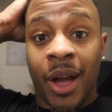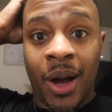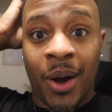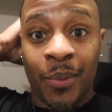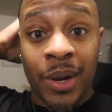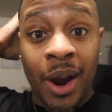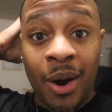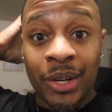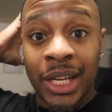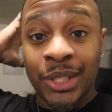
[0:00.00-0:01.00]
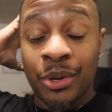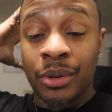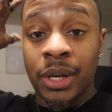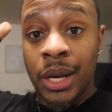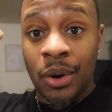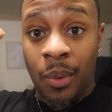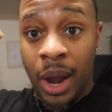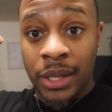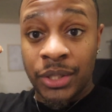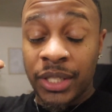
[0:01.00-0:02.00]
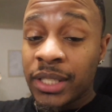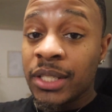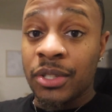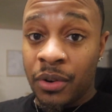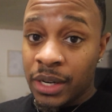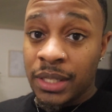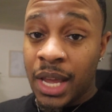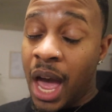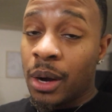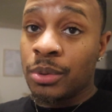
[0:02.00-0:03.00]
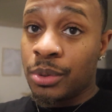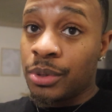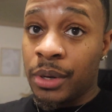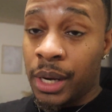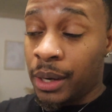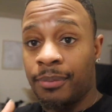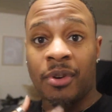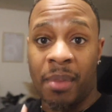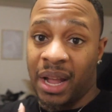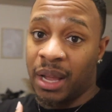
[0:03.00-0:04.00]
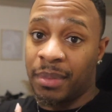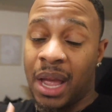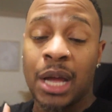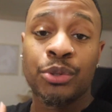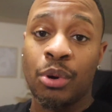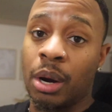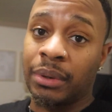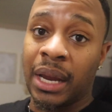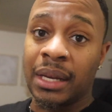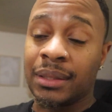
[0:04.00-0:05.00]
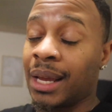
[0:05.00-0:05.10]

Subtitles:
Y'all, we are on a tornado watch. This is crazy. I don't do tornadoes. I'm from Miami. I do hurricanes.